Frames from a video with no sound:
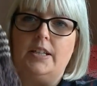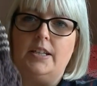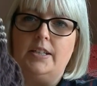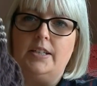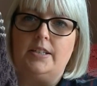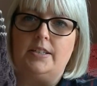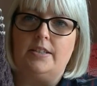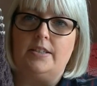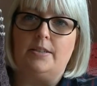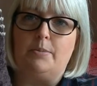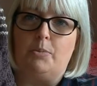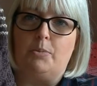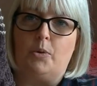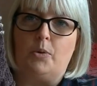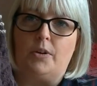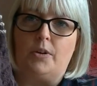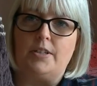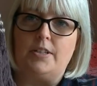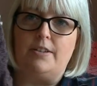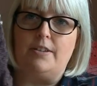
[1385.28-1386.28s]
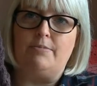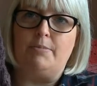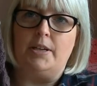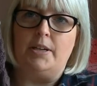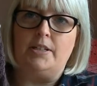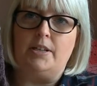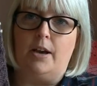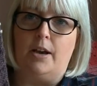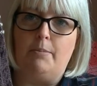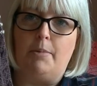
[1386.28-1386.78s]
is the progress I've
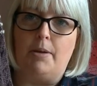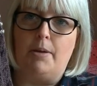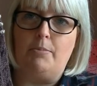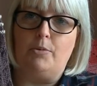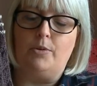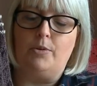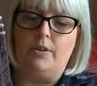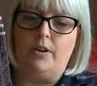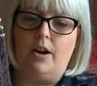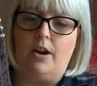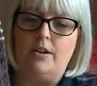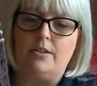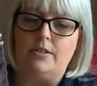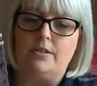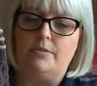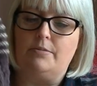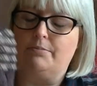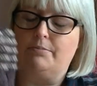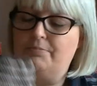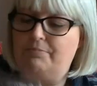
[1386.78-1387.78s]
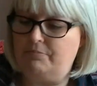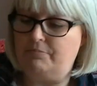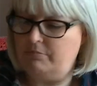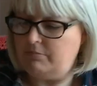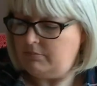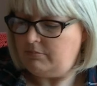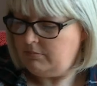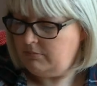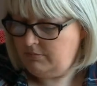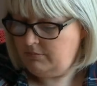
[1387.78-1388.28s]
made on my moon garden.
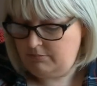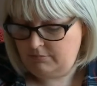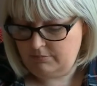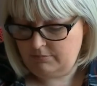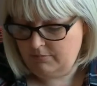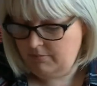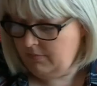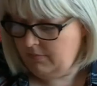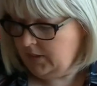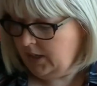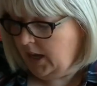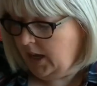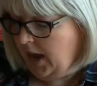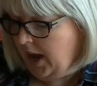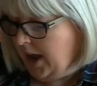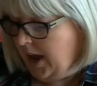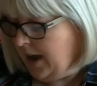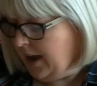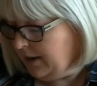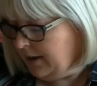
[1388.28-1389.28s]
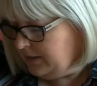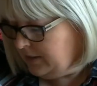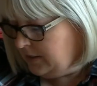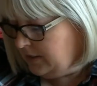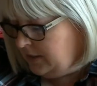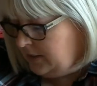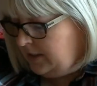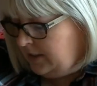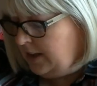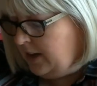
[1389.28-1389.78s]
And
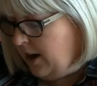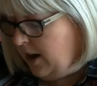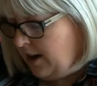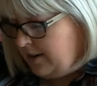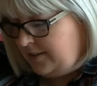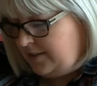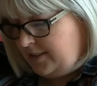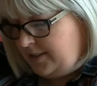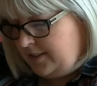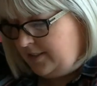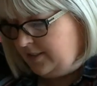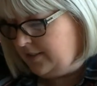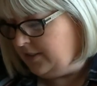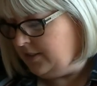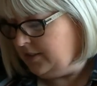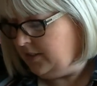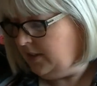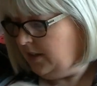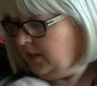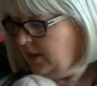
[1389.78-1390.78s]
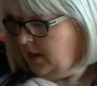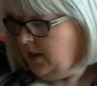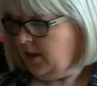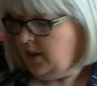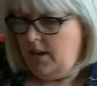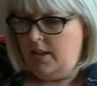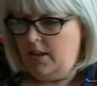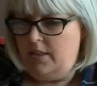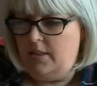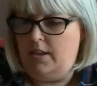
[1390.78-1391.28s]
the yarns
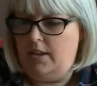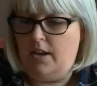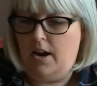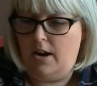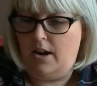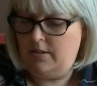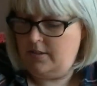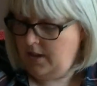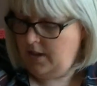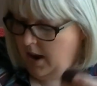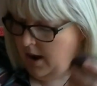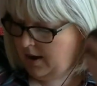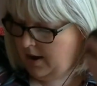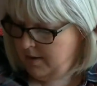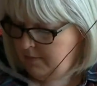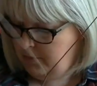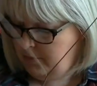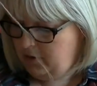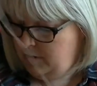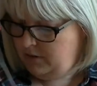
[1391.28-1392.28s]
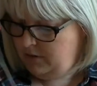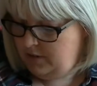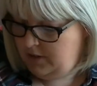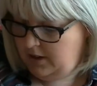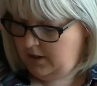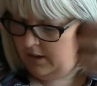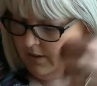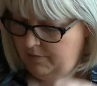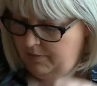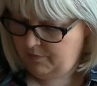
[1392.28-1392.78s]
I am
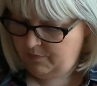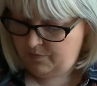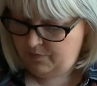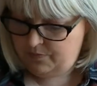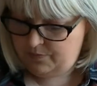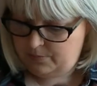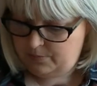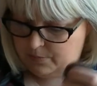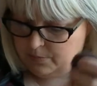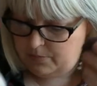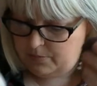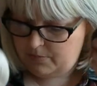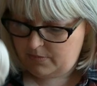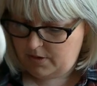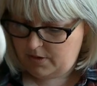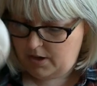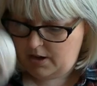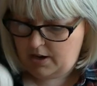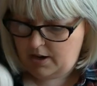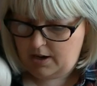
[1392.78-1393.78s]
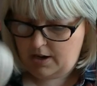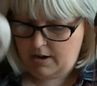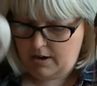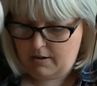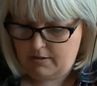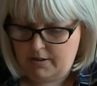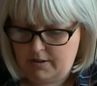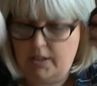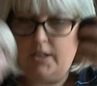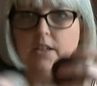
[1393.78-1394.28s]
using
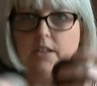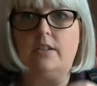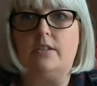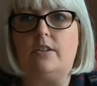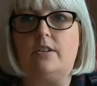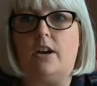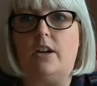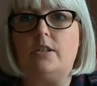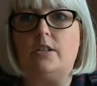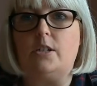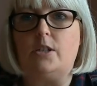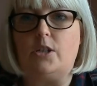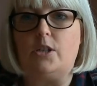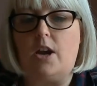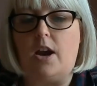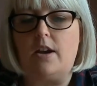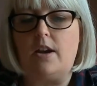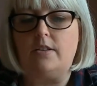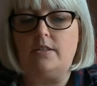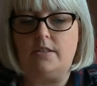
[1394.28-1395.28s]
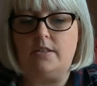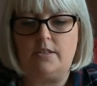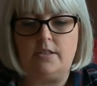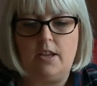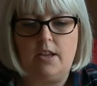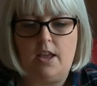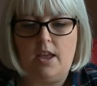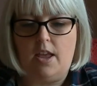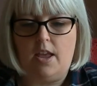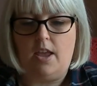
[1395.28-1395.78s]
are Eden Cottage yarns
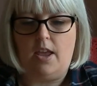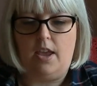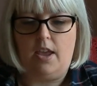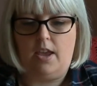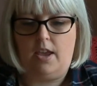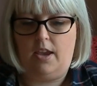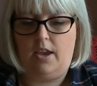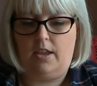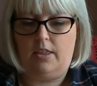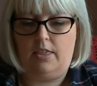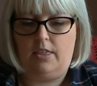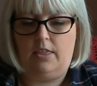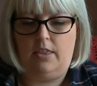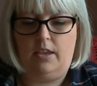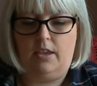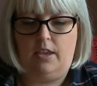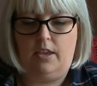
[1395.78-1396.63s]
and